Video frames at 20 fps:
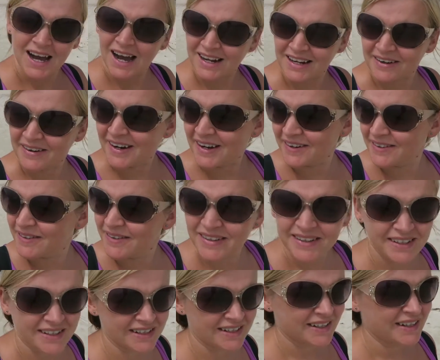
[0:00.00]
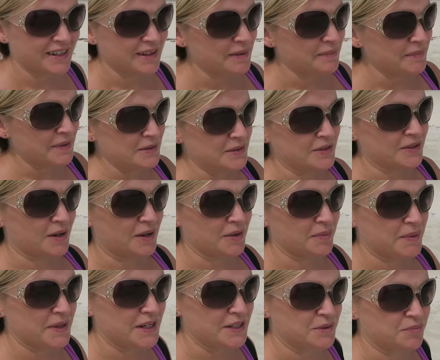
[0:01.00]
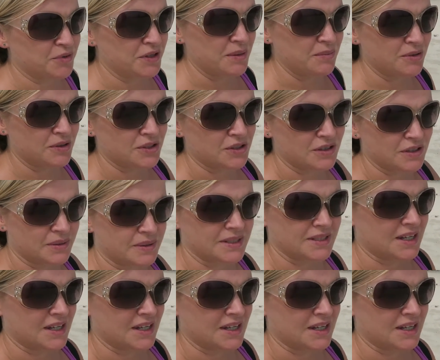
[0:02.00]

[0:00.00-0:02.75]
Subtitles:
I don't know. Means we've got the beach pretty much all to